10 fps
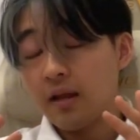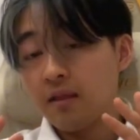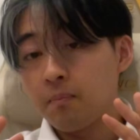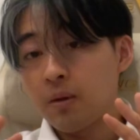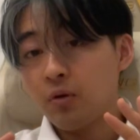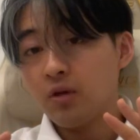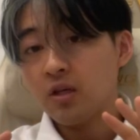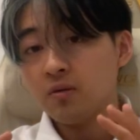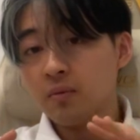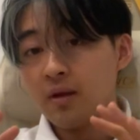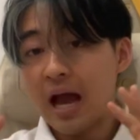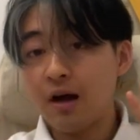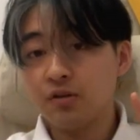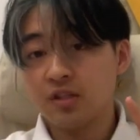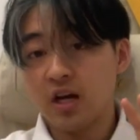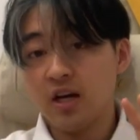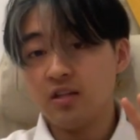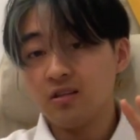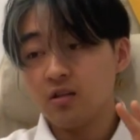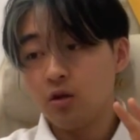the buildings from the outside
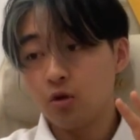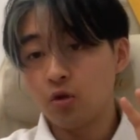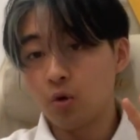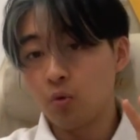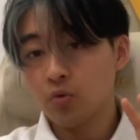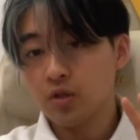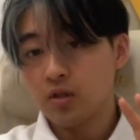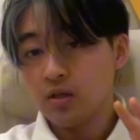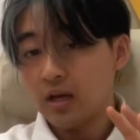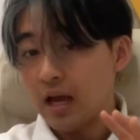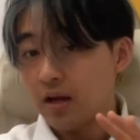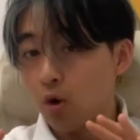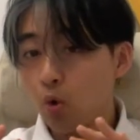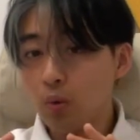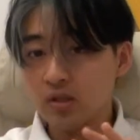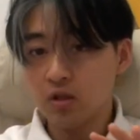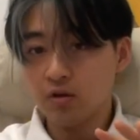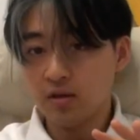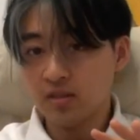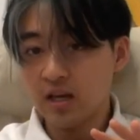looked old and always
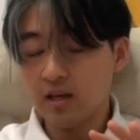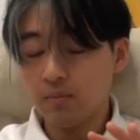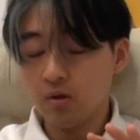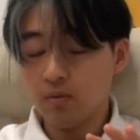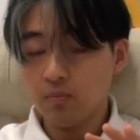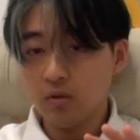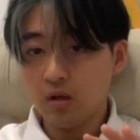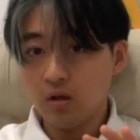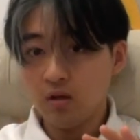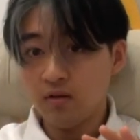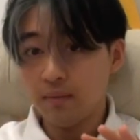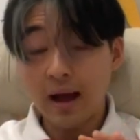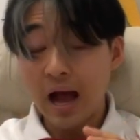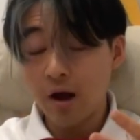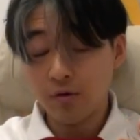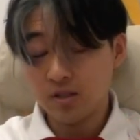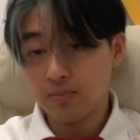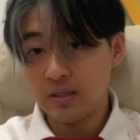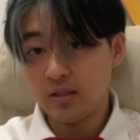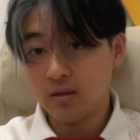looked the same from how it's
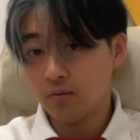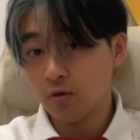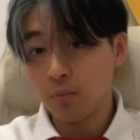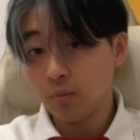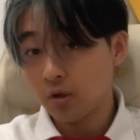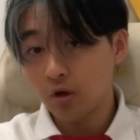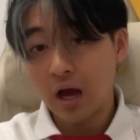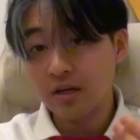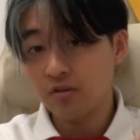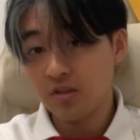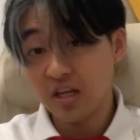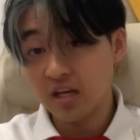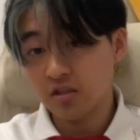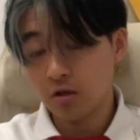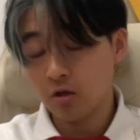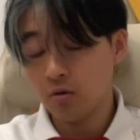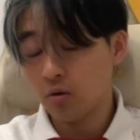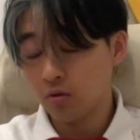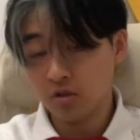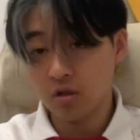been from 100 years ago
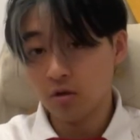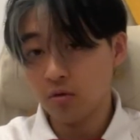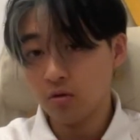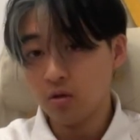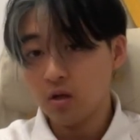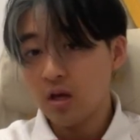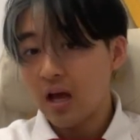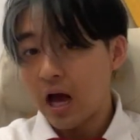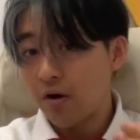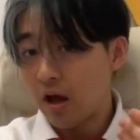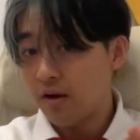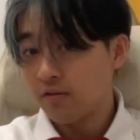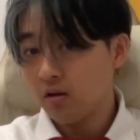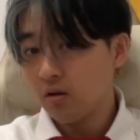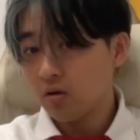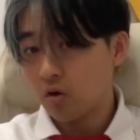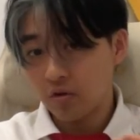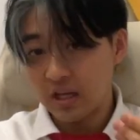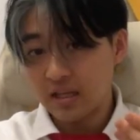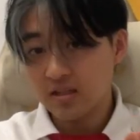or so. However, on
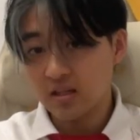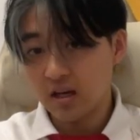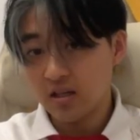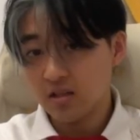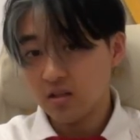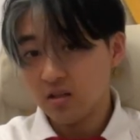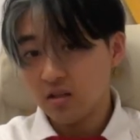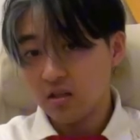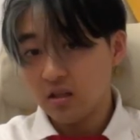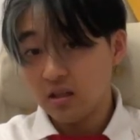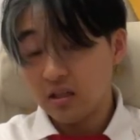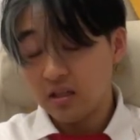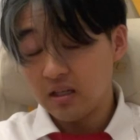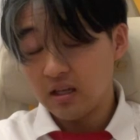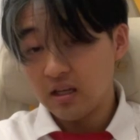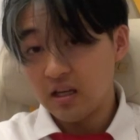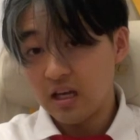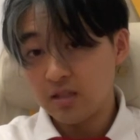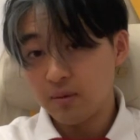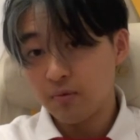the inside,
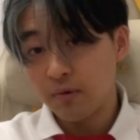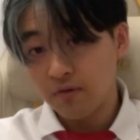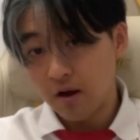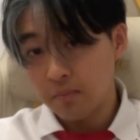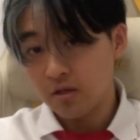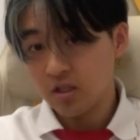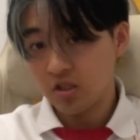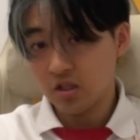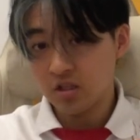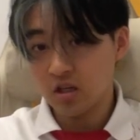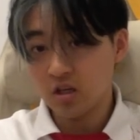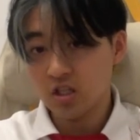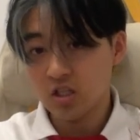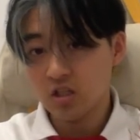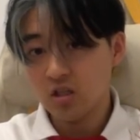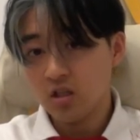it's been refurbished as such.